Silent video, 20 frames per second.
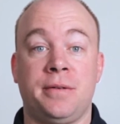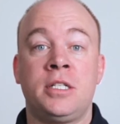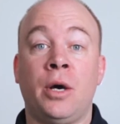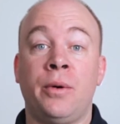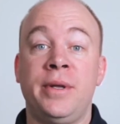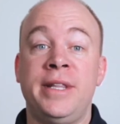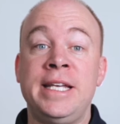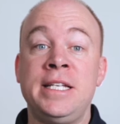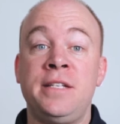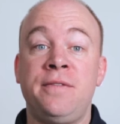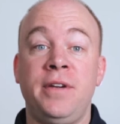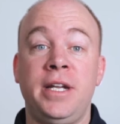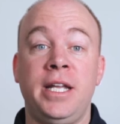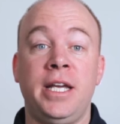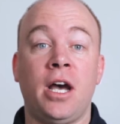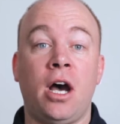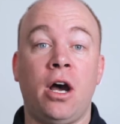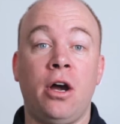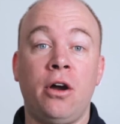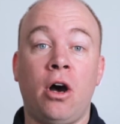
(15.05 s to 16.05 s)
So in this
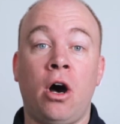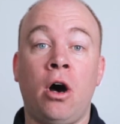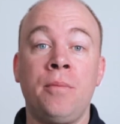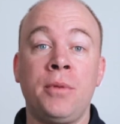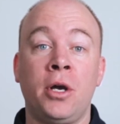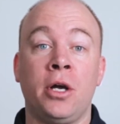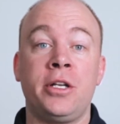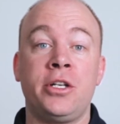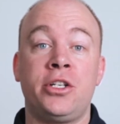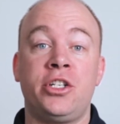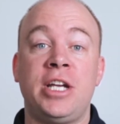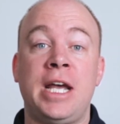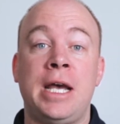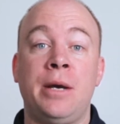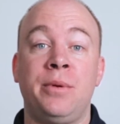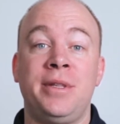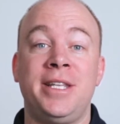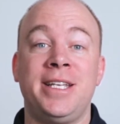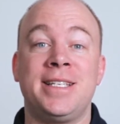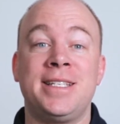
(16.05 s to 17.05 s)
video, I'm going to share
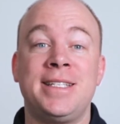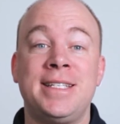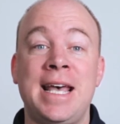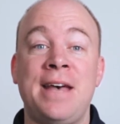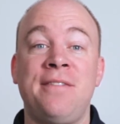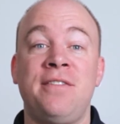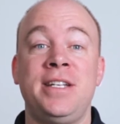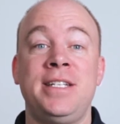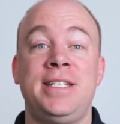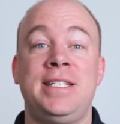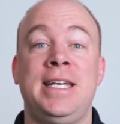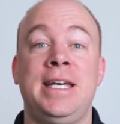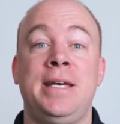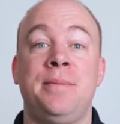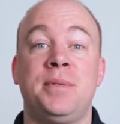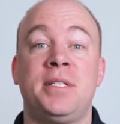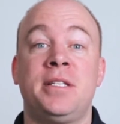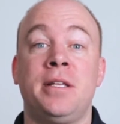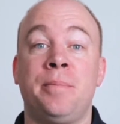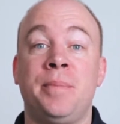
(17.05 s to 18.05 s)
with you 7
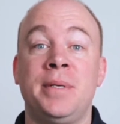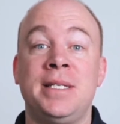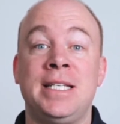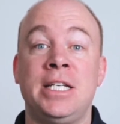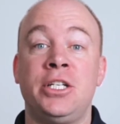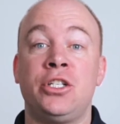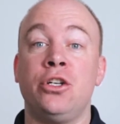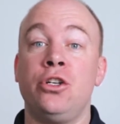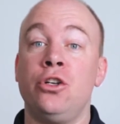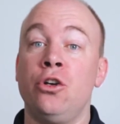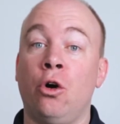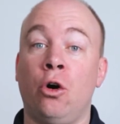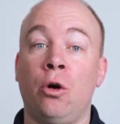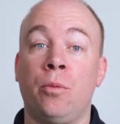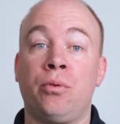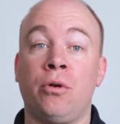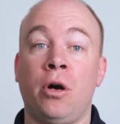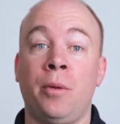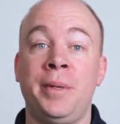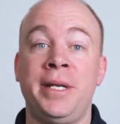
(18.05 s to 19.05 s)
tips that position your
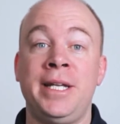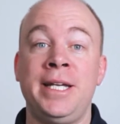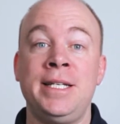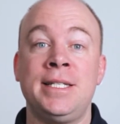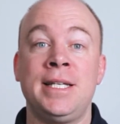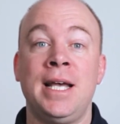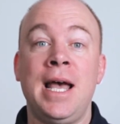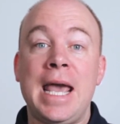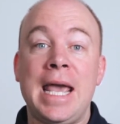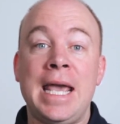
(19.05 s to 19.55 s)
properties